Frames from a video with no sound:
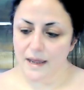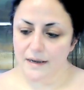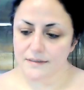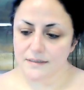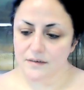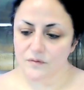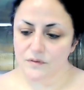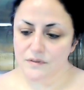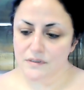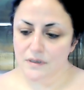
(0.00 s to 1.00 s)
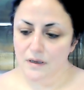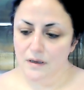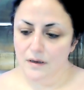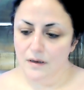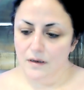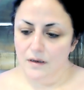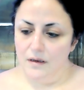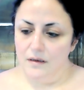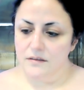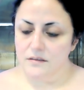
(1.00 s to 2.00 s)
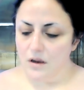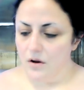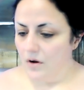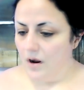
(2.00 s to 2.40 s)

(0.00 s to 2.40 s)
additives. So